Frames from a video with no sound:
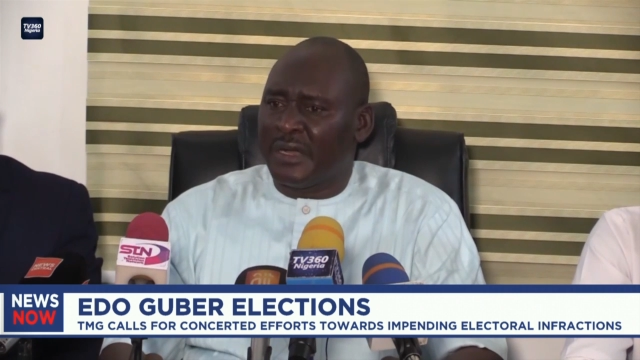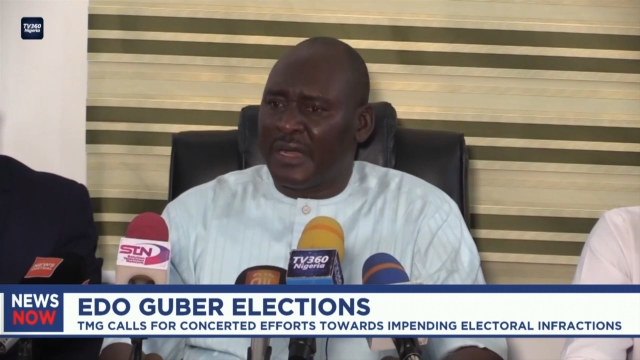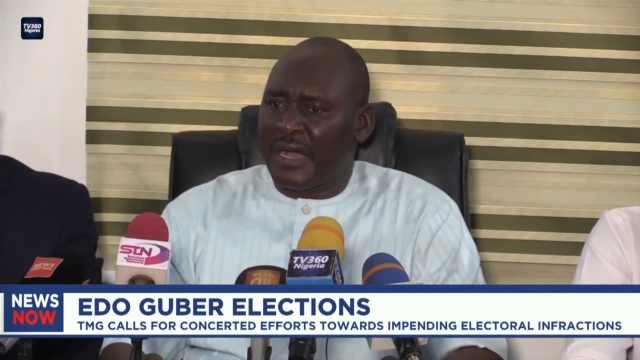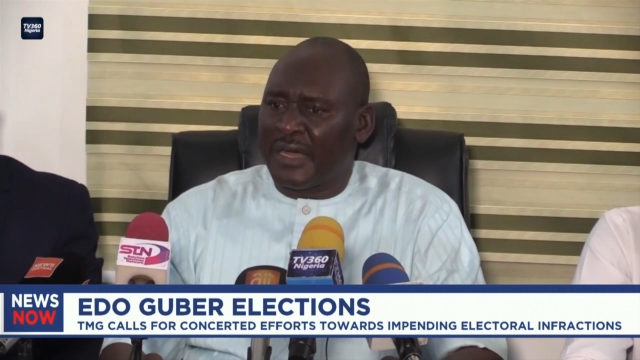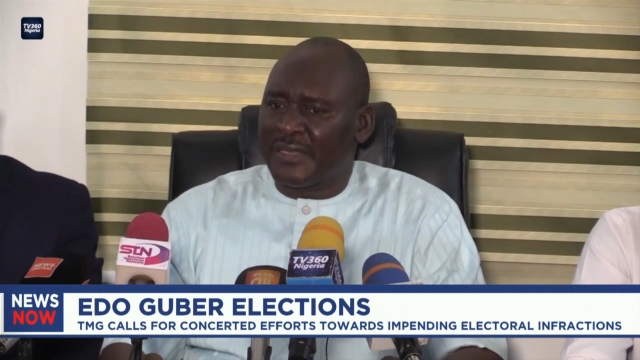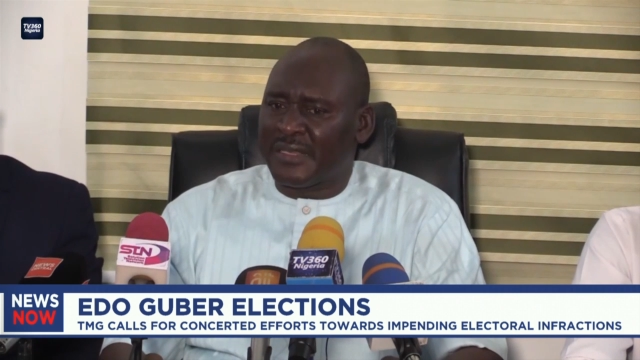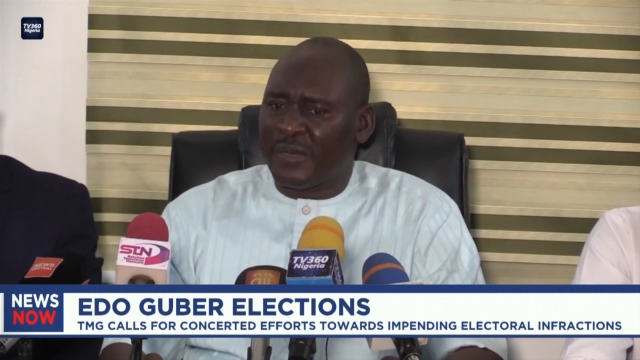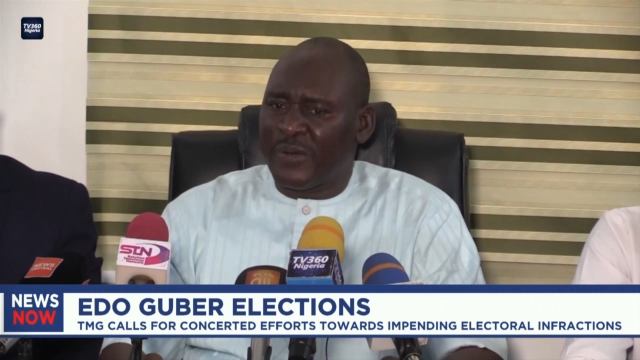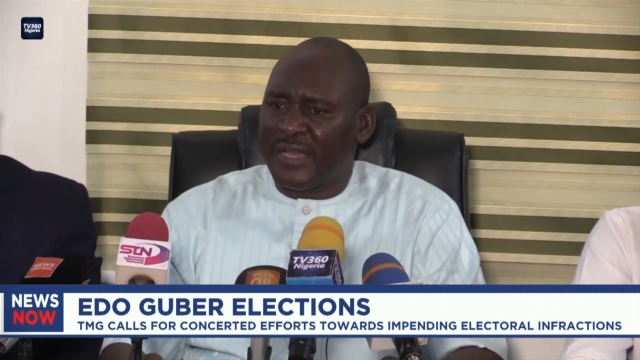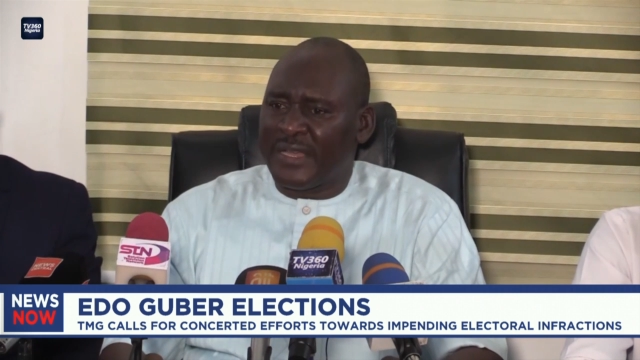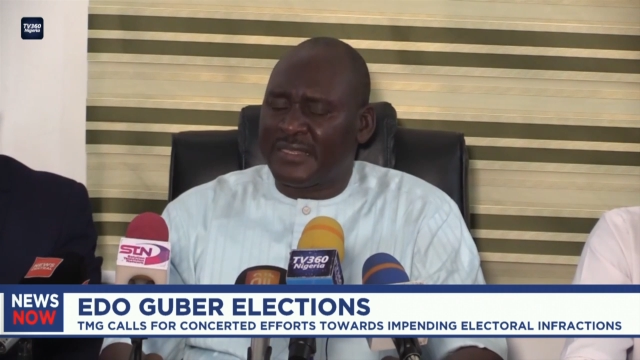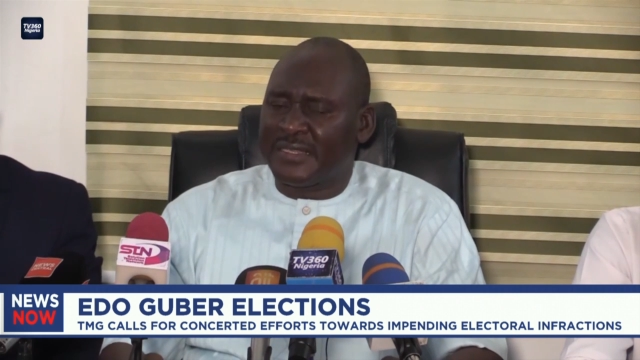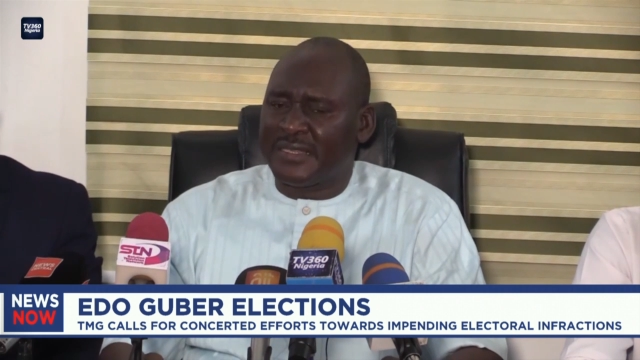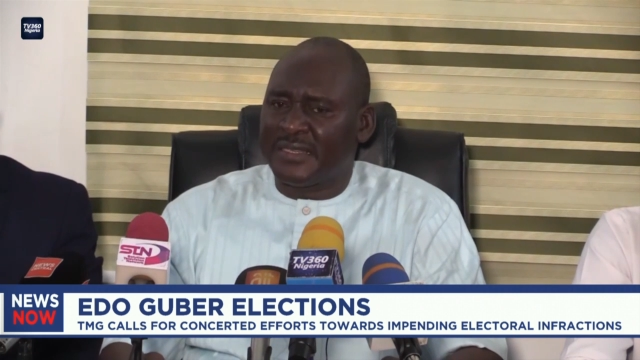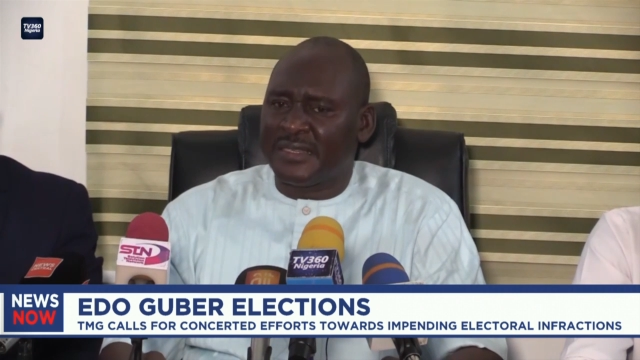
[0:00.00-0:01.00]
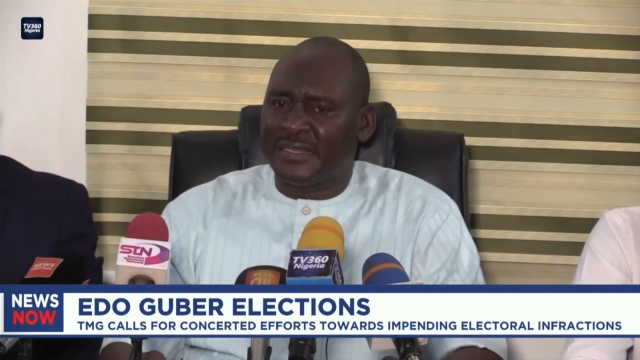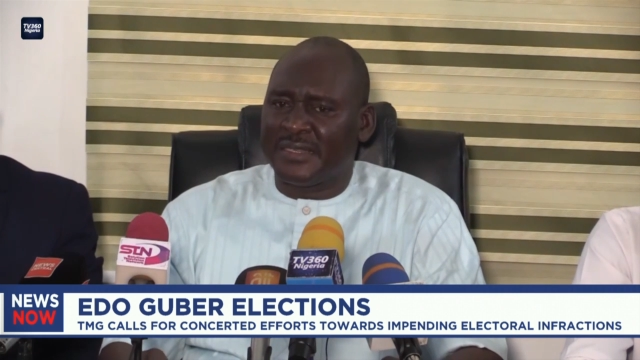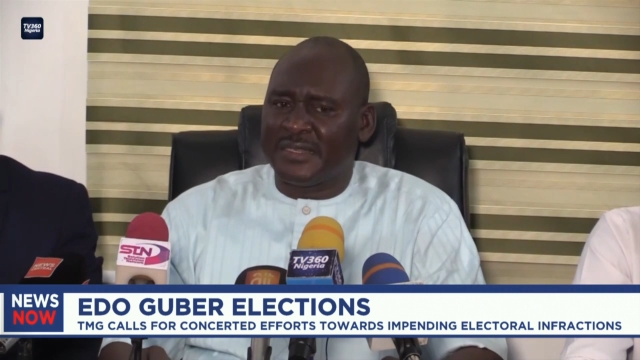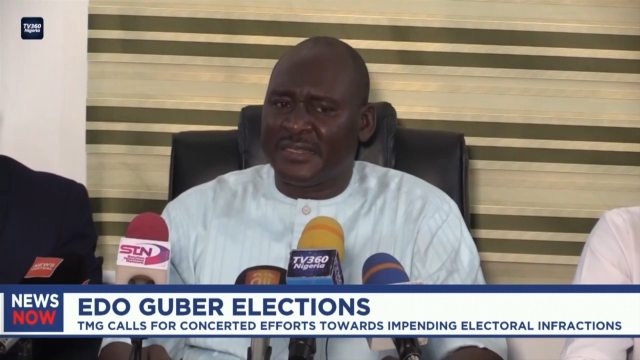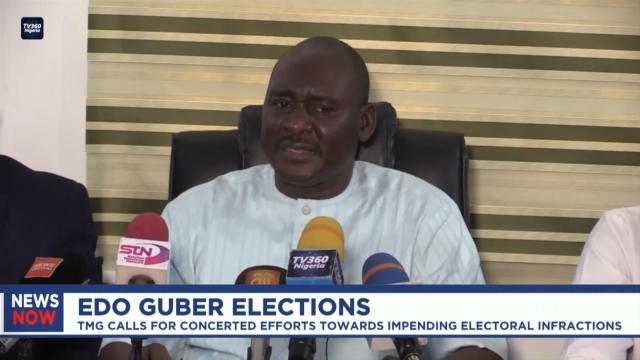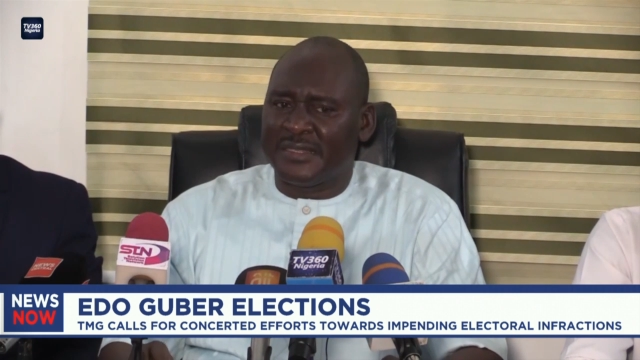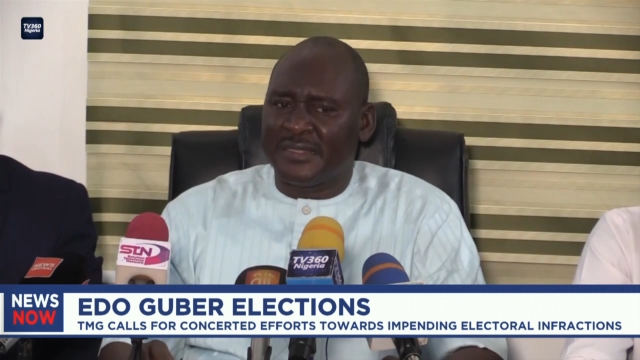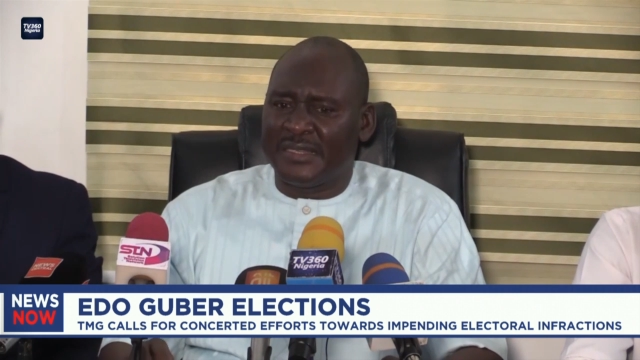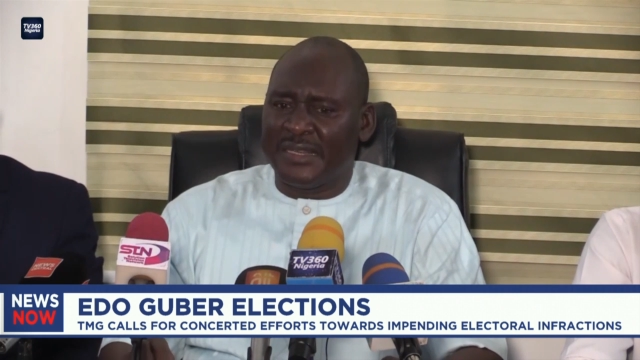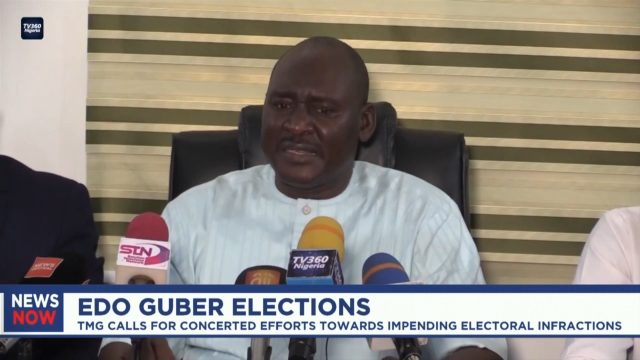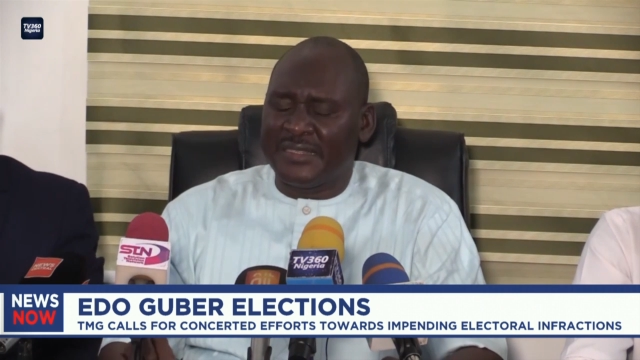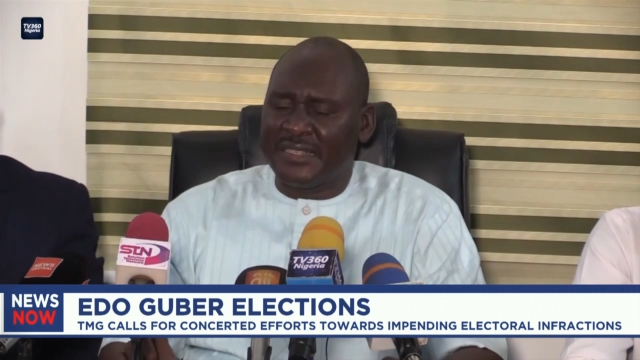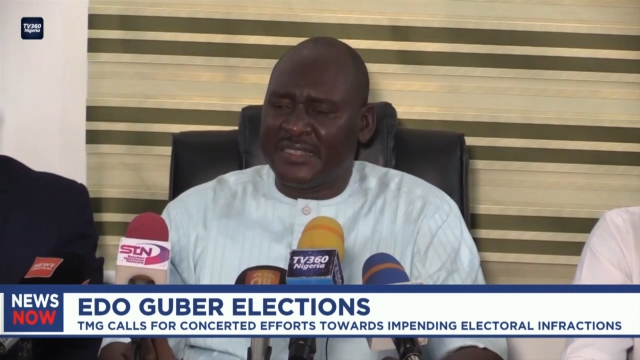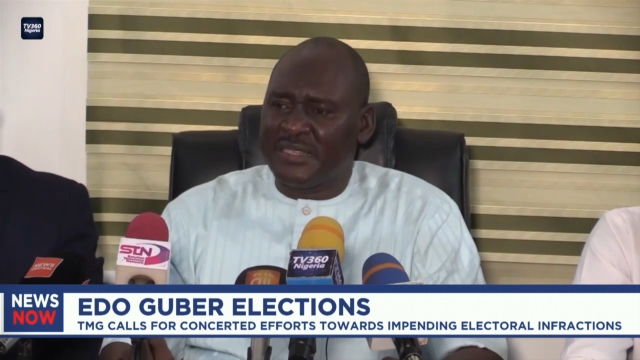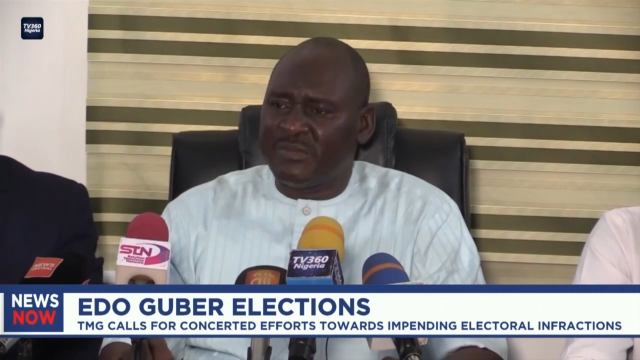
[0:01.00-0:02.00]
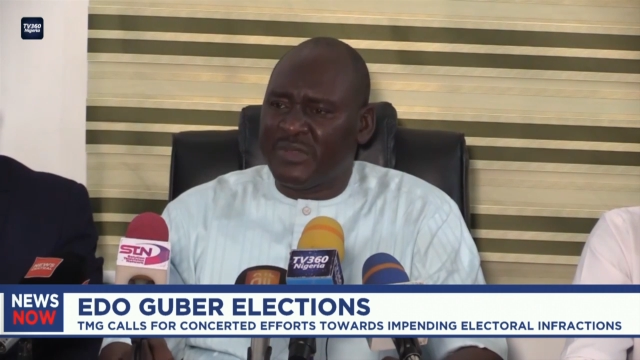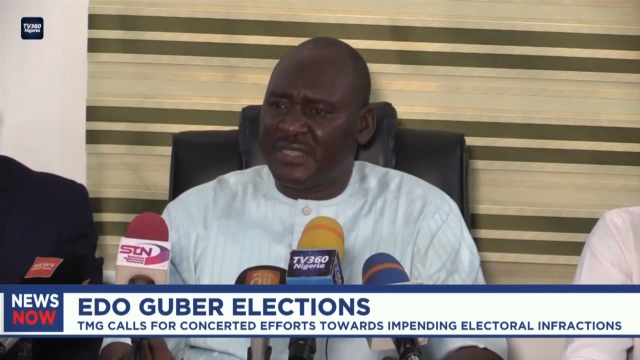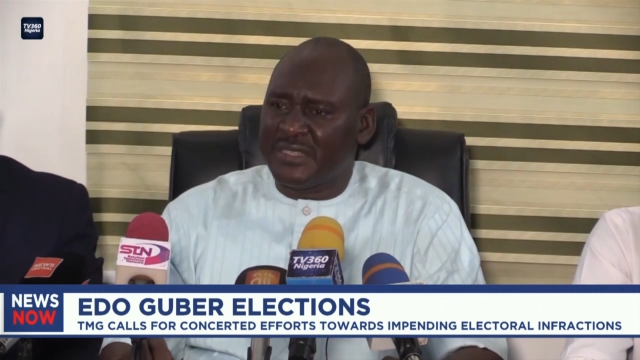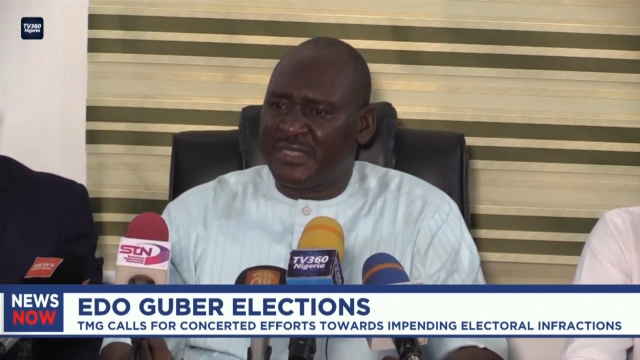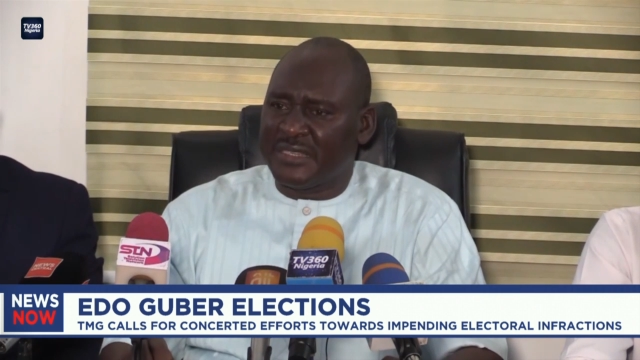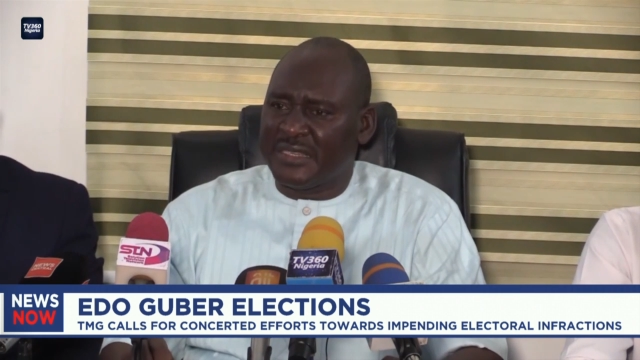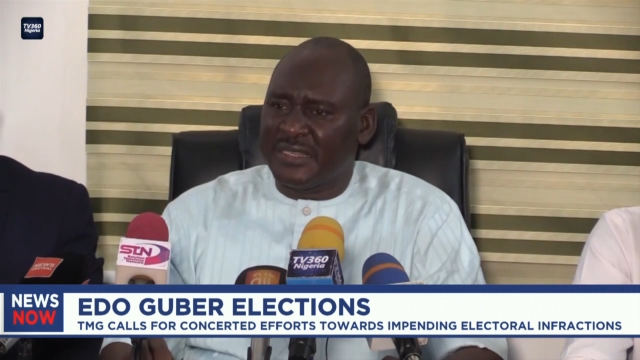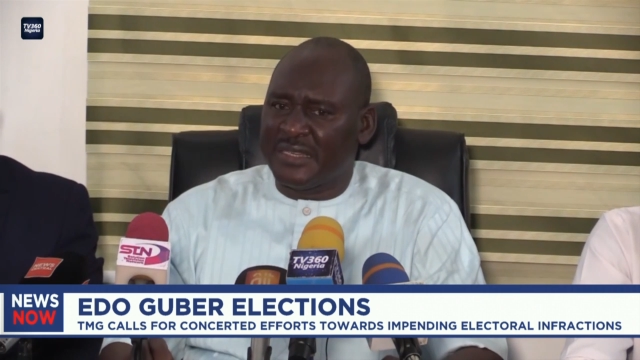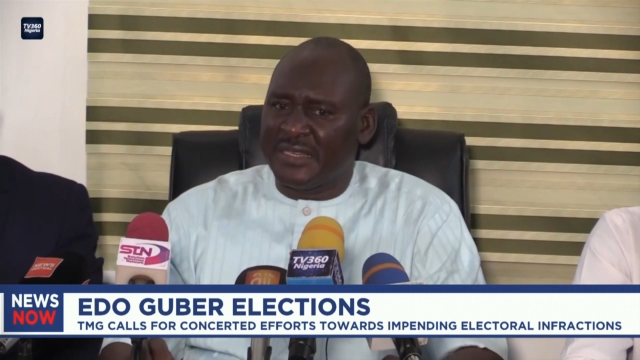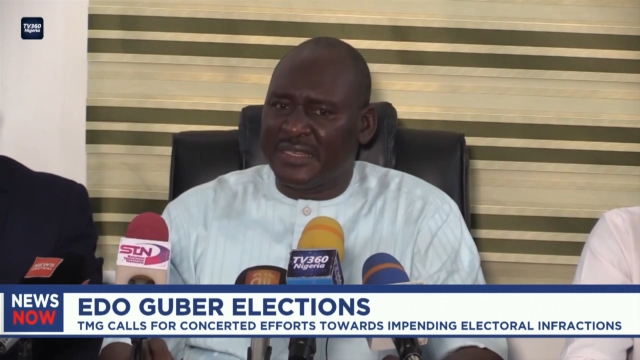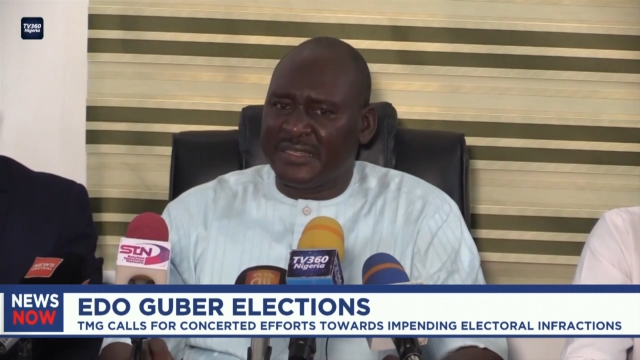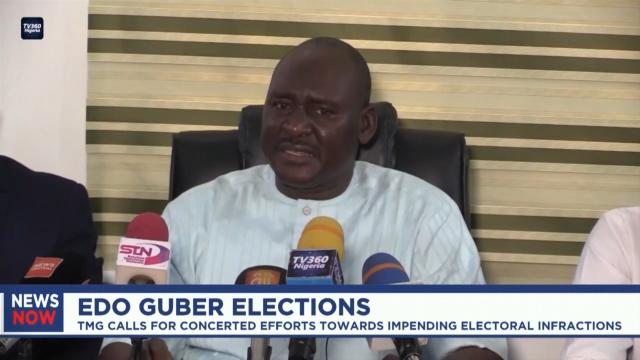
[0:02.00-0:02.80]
Otherwise, the legitimacy,